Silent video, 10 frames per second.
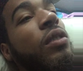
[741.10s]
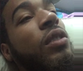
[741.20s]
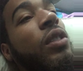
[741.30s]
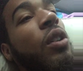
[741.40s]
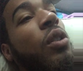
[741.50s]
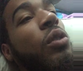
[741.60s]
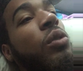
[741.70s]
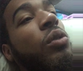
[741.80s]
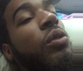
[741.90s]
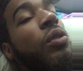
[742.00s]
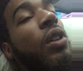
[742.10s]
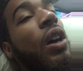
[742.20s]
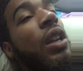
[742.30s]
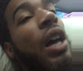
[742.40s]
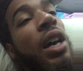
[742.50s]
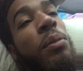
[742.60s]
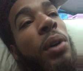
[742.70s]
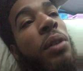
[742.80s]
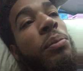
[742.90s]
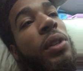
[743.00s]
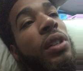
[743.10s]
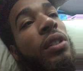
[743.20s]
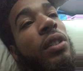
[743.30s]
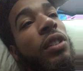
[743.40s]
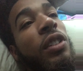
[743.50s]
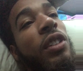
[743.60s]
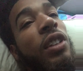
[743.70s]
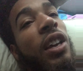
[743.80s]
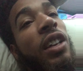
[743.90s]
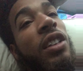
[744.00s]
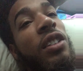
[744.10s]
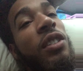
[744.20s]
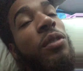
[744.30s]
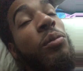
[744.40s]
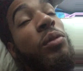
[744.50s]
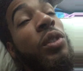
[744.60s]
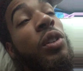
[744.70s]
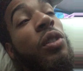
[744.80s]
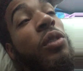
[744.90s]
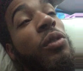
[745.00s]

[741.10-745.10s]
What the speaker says: you know, a lot about me. And can, you know,